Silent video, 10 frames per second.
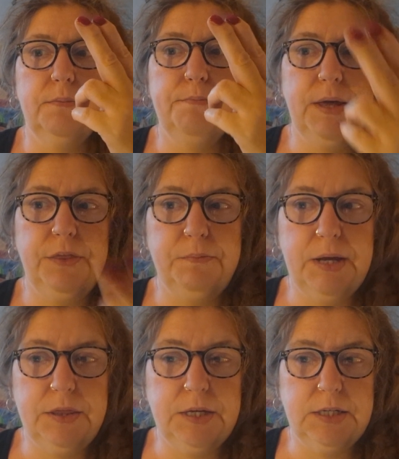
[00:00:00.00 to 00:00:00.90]

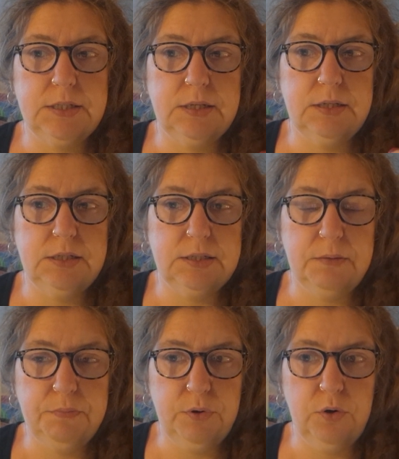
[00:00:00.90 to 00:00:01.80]
mathematics in
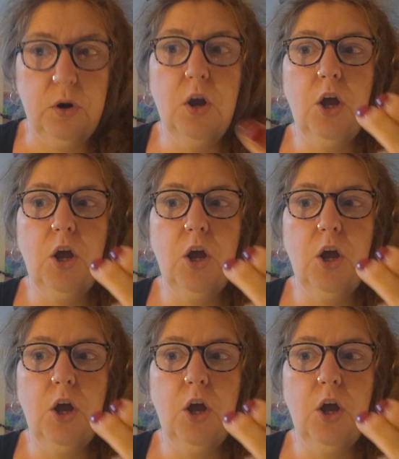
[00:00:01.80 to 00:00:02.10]
December,